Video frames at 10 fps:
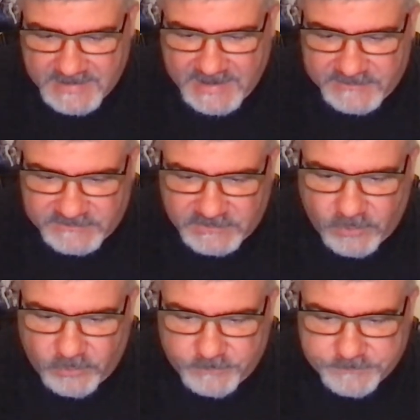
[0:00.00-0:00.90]
And
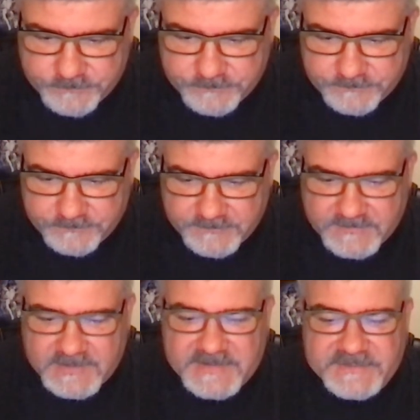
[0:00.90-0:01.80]
so,
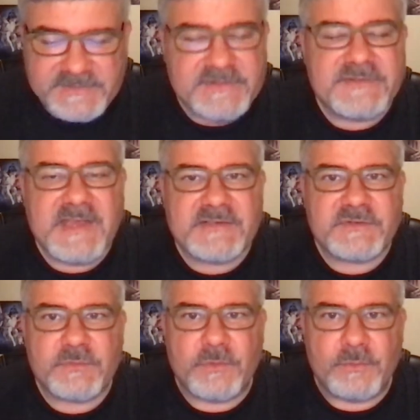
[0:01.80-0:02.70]
since that's
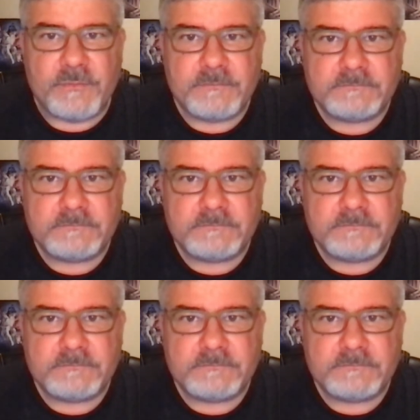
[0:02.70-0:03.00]
true,